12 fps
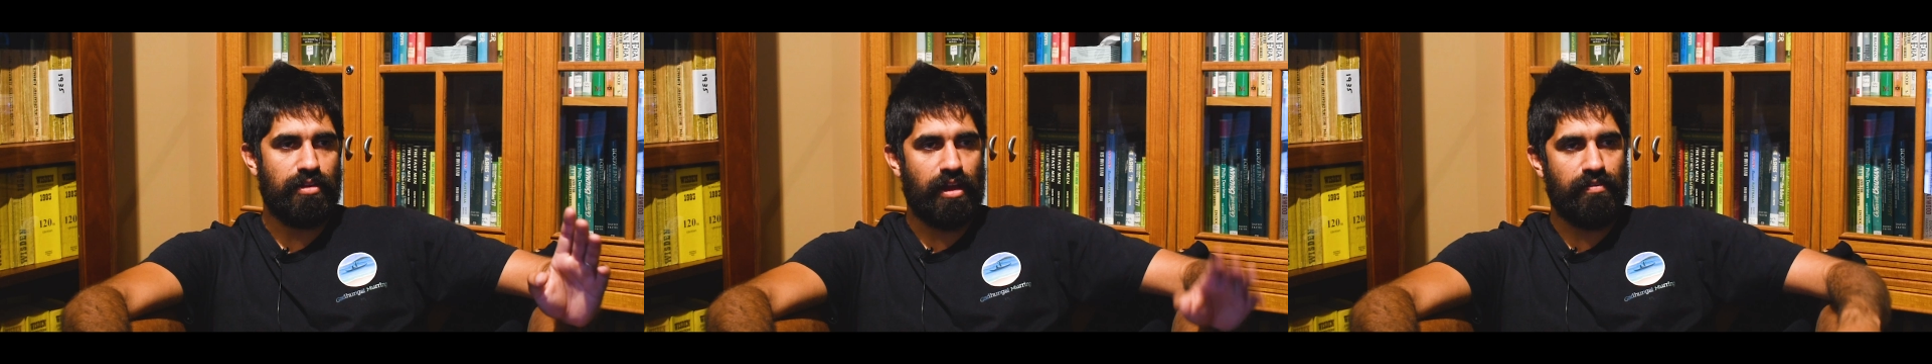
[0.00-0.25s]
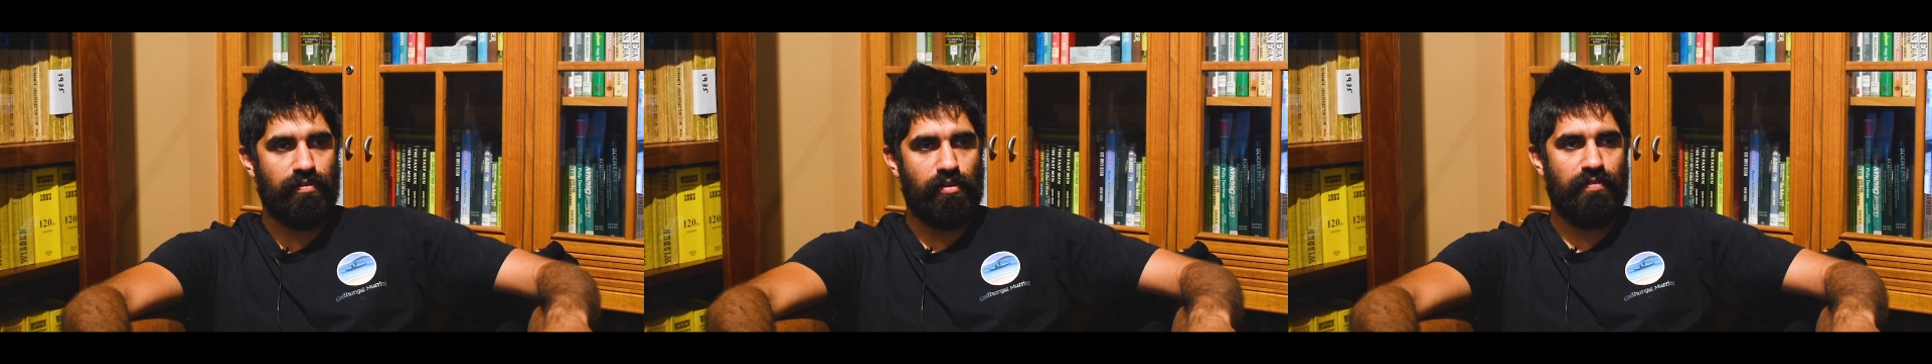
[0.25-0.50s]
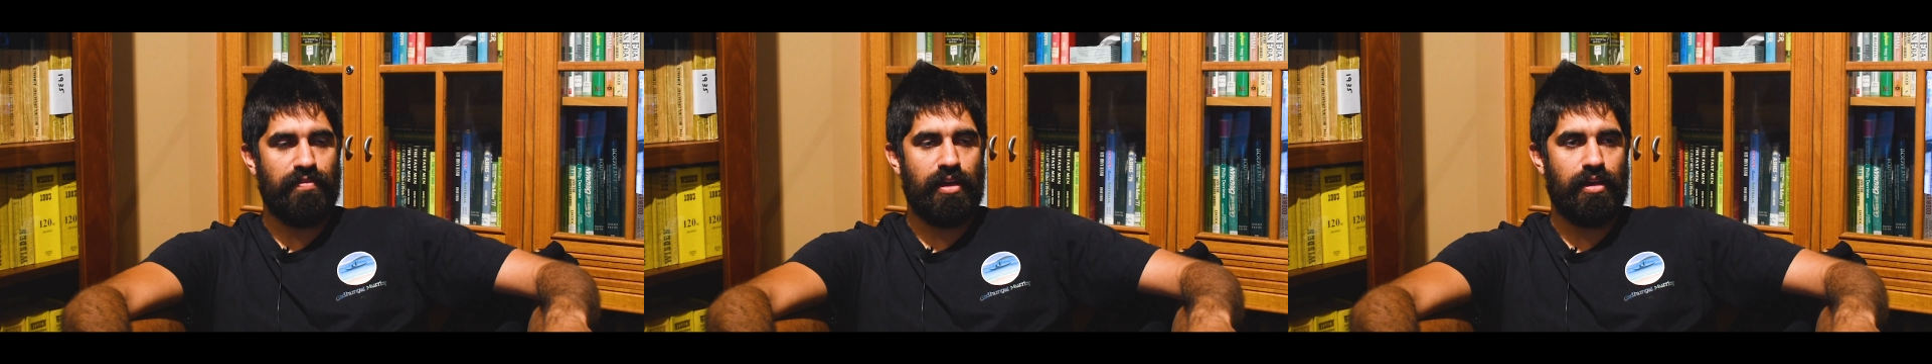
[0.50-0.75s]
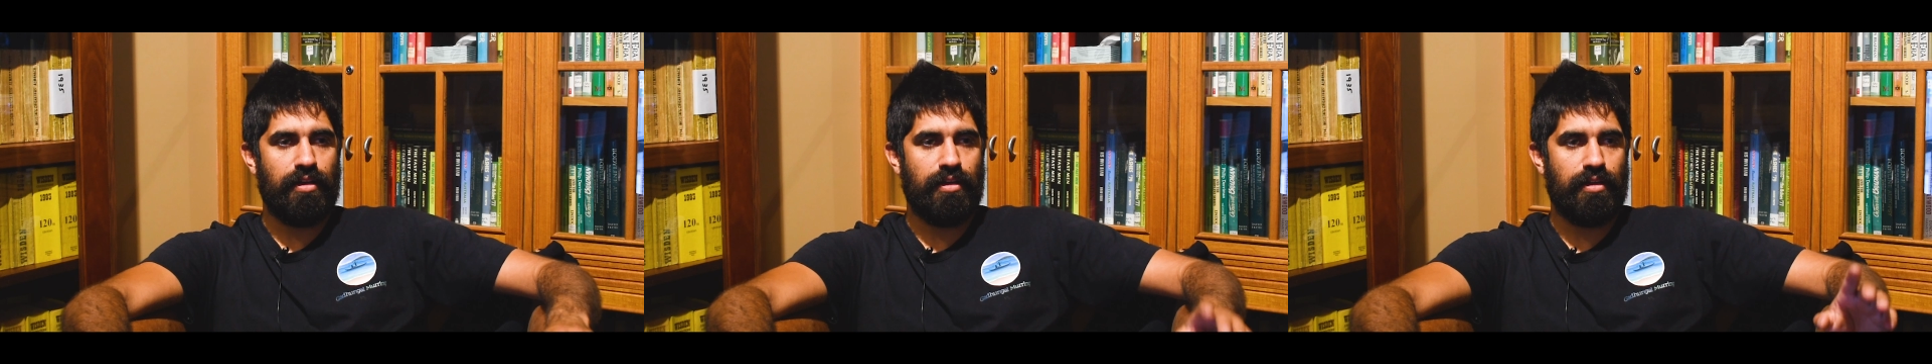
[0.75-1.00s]
5
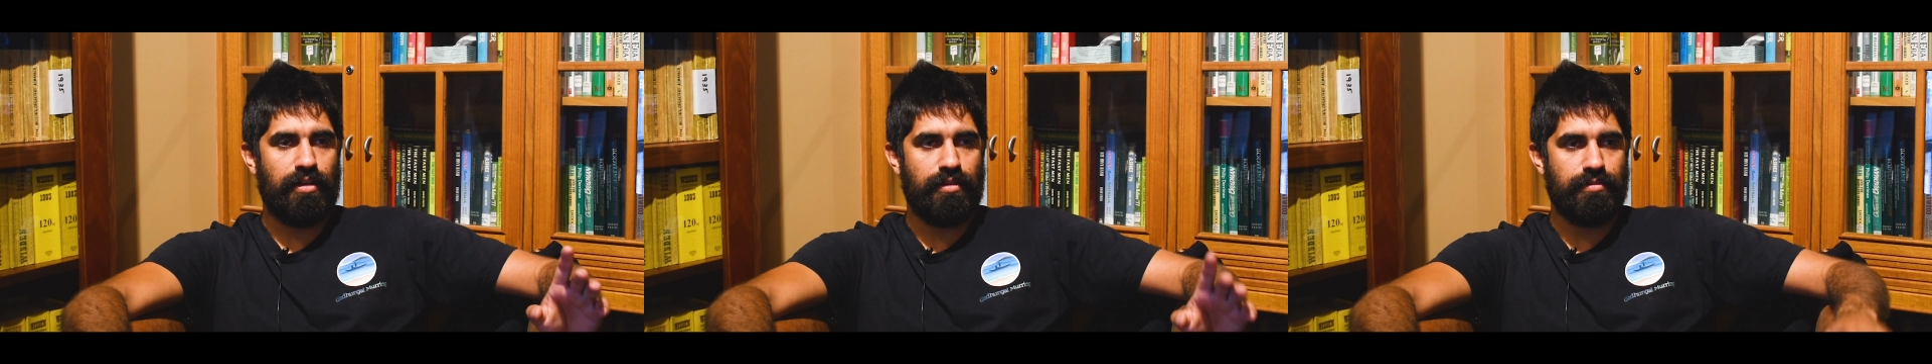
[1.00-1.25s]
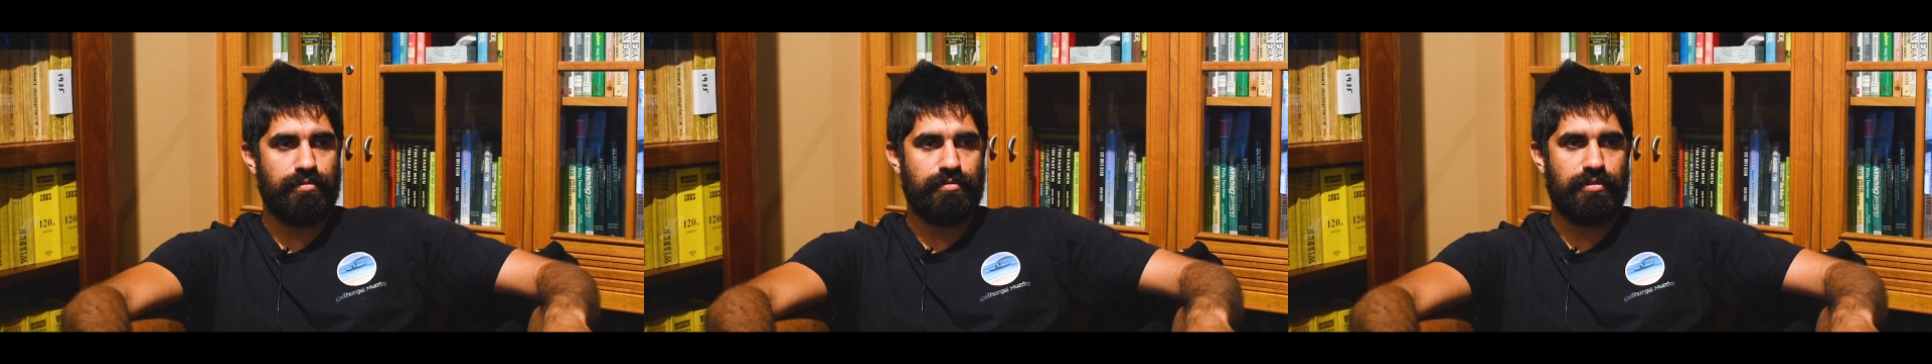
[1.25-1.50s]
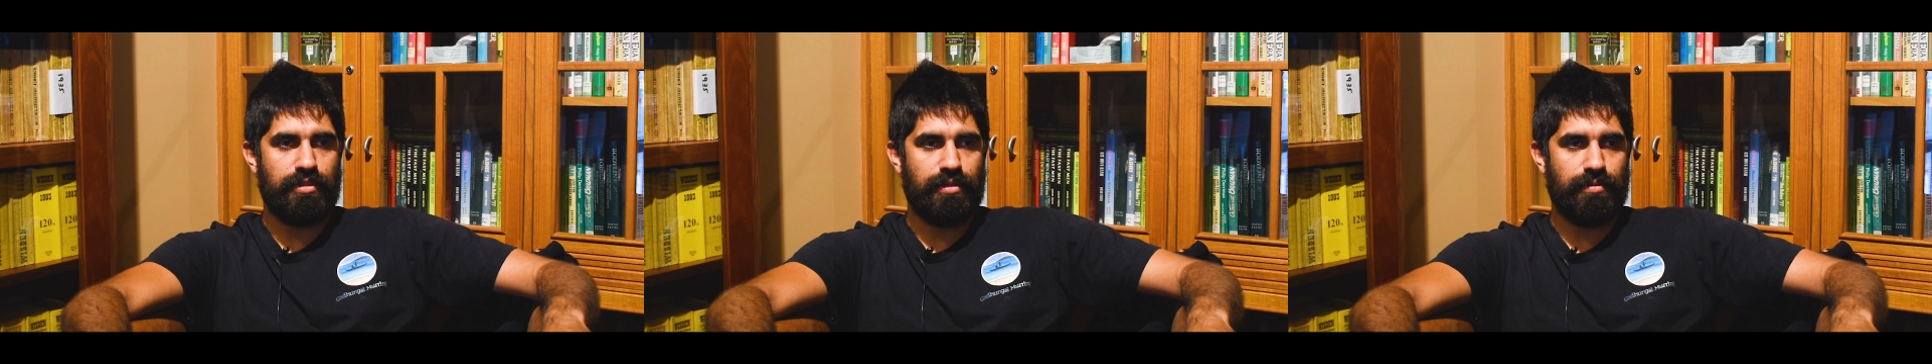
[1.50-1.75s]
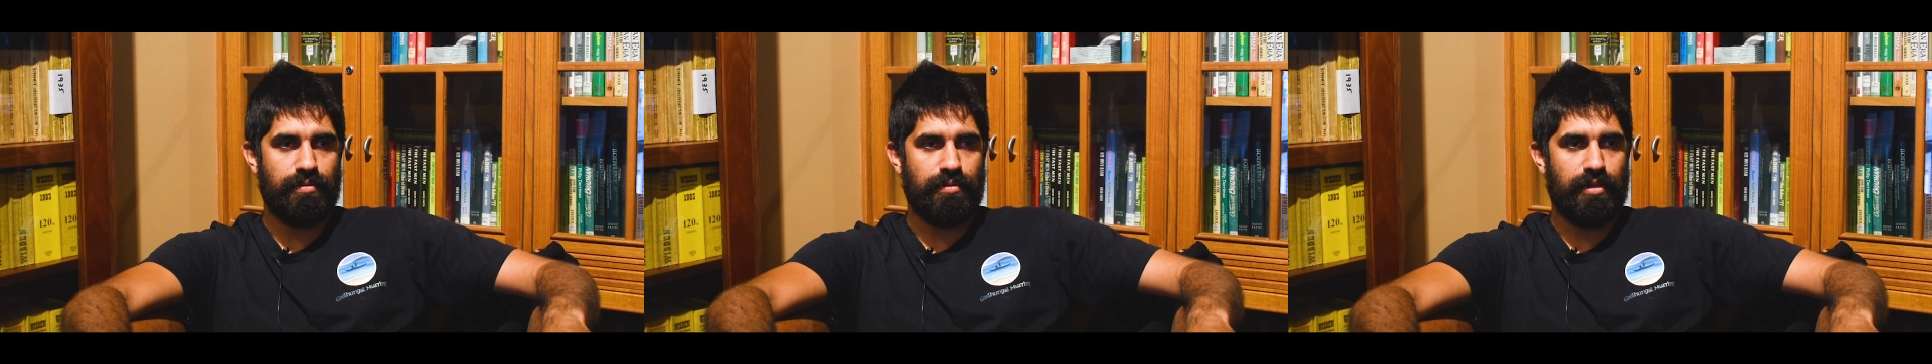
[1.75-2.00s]
now and
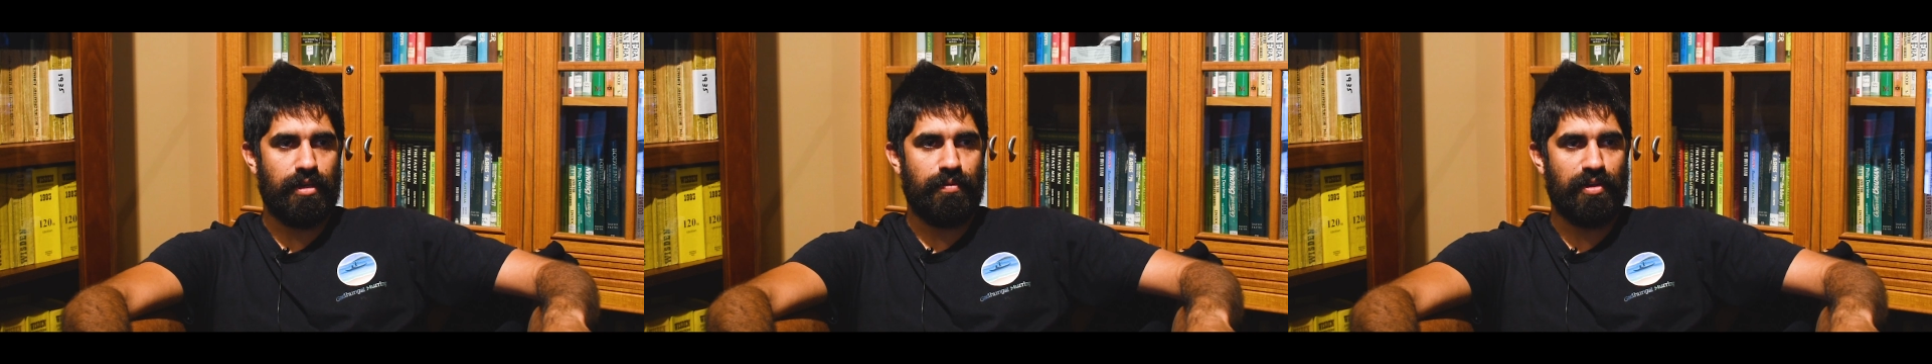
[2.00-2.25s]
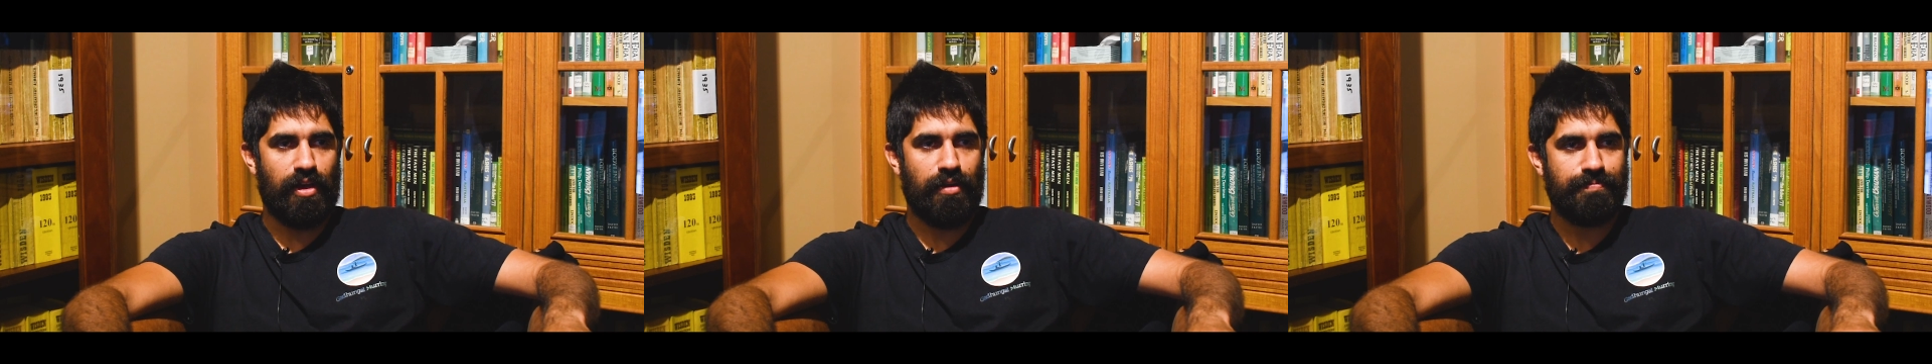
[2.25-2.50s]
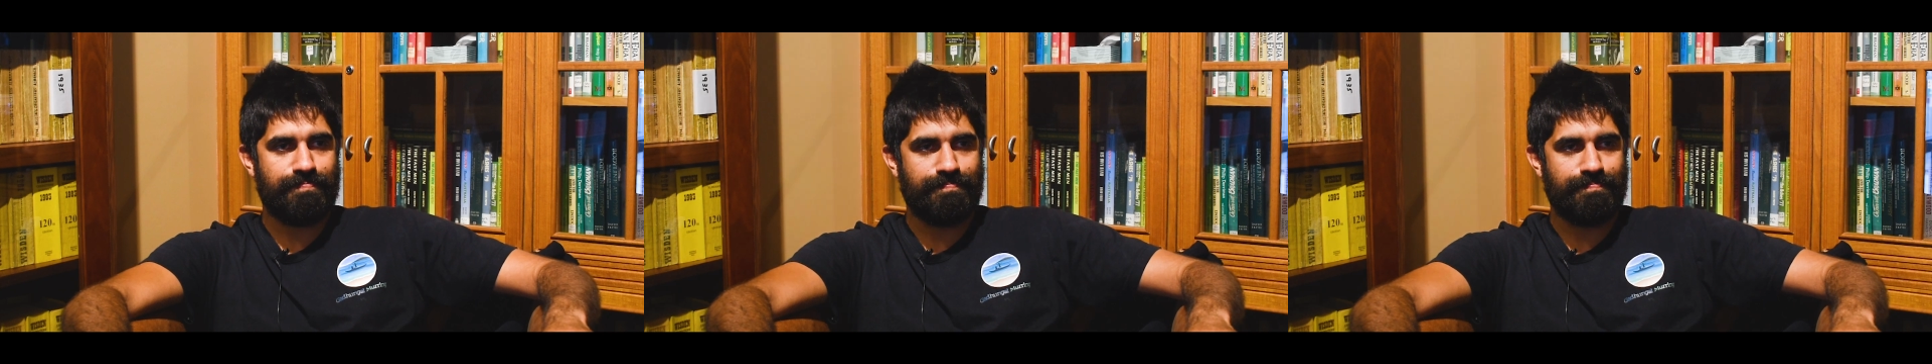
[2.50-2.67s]
see how we go.